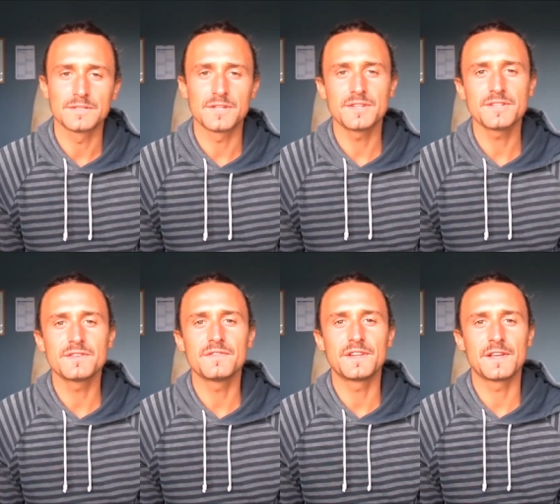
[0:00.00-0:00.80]
so this is
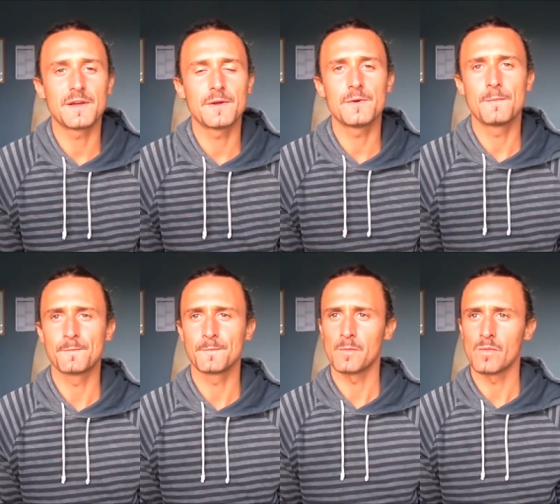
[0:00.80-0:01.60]
a video.
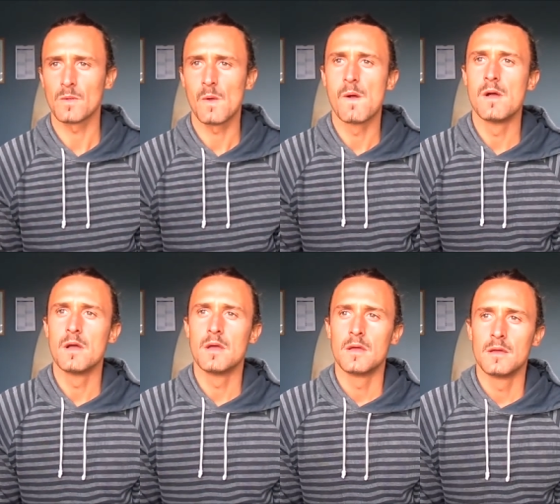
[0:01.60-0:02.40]

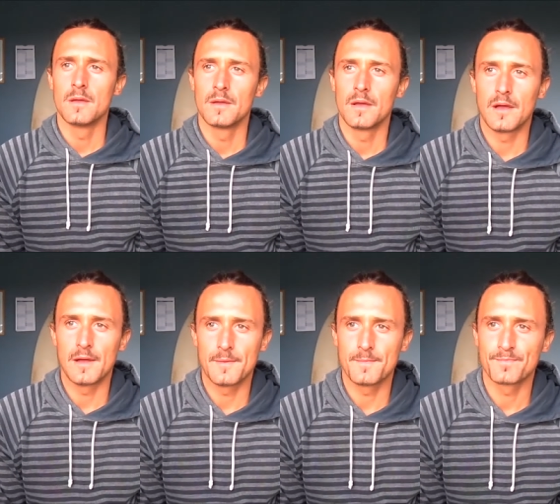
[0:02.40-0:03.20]

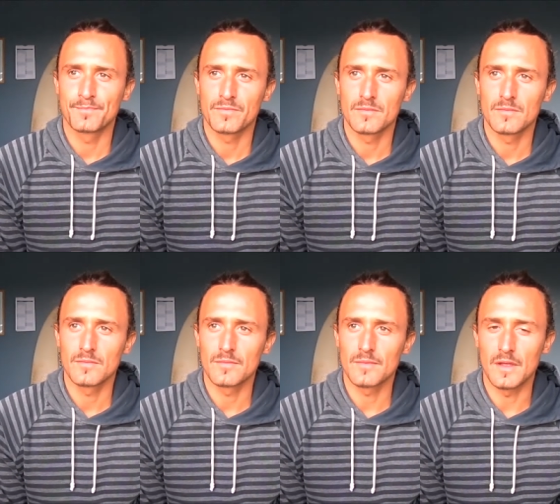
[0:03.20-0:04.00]
Um,
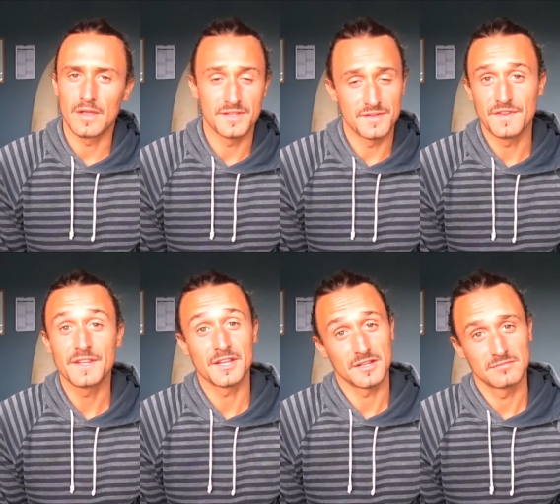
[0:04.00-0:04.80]
it's a
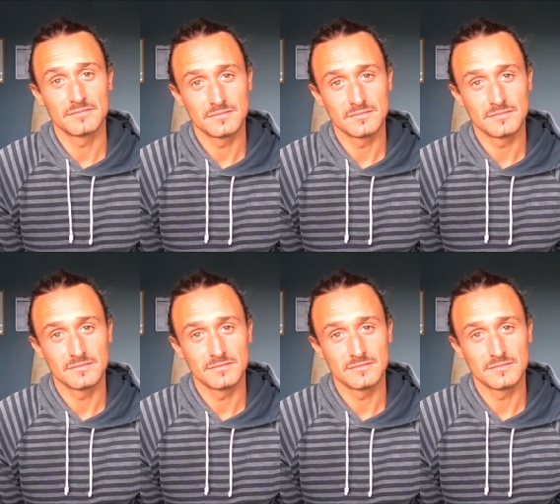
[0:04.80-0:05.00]
video.